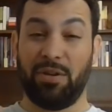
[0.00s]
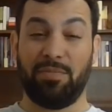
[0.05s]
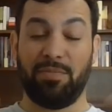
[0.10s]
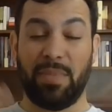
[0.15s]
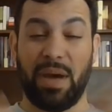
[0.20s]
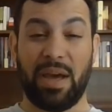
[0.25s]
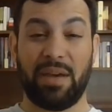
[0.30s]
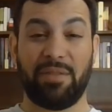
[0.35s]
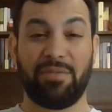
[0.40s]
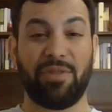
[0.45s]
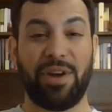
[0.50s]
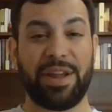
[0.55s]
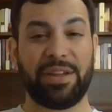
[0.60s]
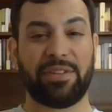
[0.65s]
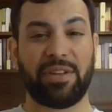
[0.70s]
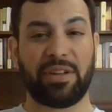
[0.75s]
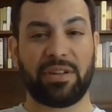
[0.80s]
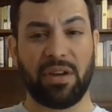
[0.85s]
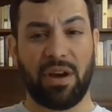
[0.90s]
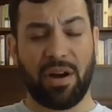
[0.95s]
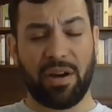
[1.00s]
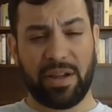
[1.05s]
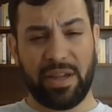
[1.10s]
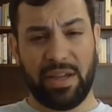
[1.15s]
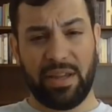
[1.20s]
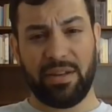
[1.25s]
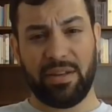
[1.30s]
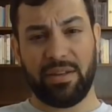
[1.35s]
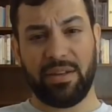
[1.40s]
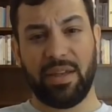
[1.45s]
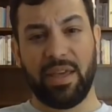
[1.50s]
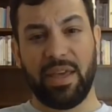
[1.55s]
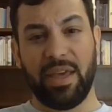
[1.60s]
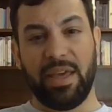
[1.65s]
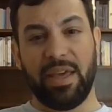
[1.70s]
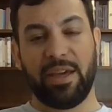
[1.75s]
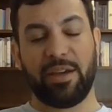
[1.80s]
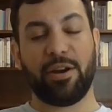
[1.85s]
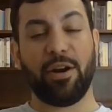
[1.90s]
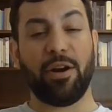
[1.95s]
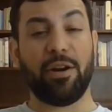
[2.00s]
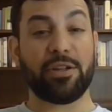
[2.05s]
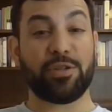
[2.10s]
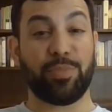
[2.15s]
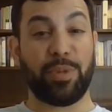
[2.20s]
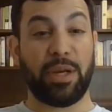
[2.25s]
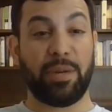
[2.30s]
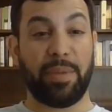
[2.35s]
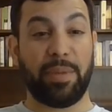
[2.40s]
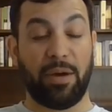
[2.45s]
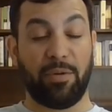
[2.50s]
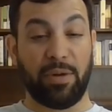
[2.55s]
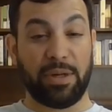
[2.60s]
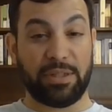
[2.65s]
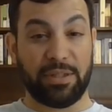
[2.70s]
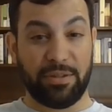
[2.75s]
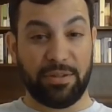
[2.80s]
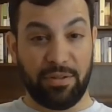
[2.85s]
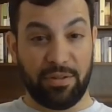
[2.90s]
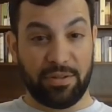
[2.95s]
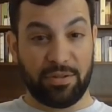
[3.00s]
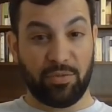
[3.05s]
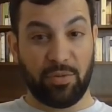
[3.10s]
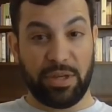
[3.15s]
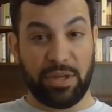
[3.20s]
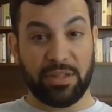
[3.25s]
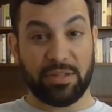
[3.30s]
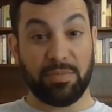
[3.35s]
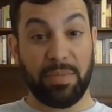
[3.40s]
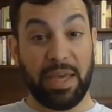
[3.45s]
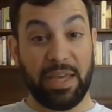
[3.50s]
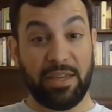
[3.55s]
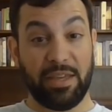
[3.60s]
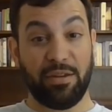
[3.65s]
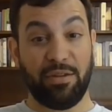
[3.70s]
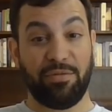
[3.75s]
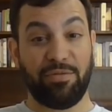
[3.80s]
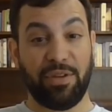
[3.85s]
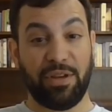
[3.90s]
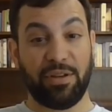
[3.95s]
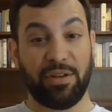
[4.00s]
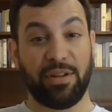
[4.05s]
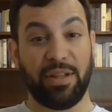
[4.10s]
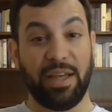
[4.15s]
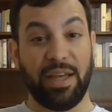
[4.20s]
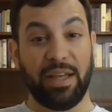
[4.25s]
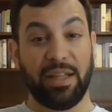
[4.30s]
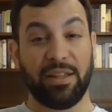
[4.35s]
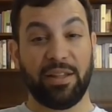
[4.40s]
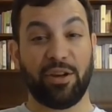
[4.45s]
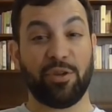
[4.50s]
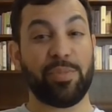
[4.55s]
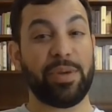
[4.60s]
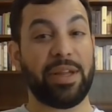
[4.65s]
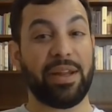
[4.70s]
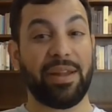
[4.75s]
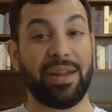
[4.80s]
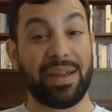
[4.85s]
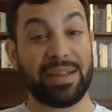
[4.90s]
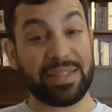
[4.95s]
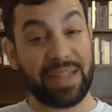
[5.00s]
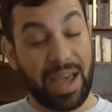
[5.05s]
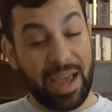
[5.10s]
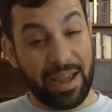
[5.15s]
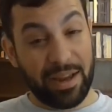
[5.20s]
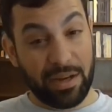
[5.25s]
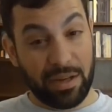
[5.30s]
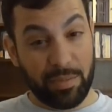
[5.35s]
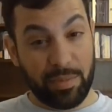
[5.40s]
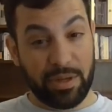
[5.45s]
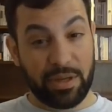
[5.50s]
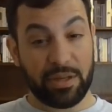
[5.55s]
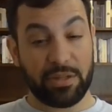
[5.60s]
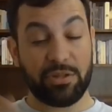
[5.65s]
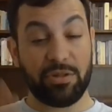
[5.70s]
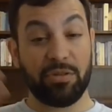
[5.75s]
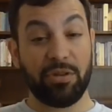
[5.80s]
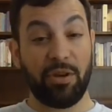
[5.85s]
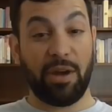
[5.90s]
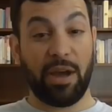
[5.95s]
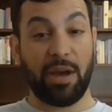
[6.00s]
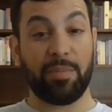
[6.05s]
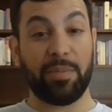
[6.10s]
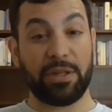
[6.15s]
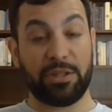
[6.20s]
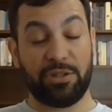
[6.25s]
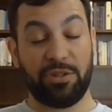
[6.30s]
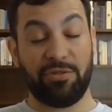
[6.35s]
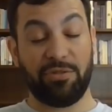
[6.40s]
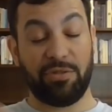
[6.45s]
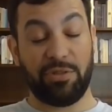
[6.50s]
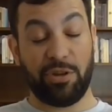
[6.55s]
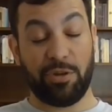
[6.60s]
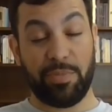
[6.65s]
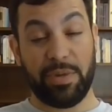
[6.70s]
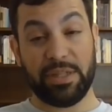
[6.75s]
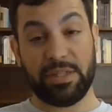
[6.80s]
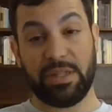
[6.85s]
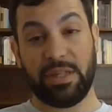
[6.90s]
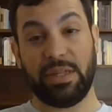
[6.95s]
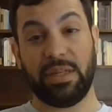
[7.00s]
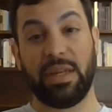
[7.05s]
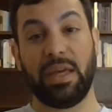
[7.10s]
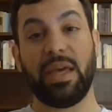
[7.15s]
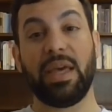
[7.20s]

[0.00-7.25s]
my frantic talking and encouragement about what to do this week is making you feel a little bit of anxiety because you how much you're missing,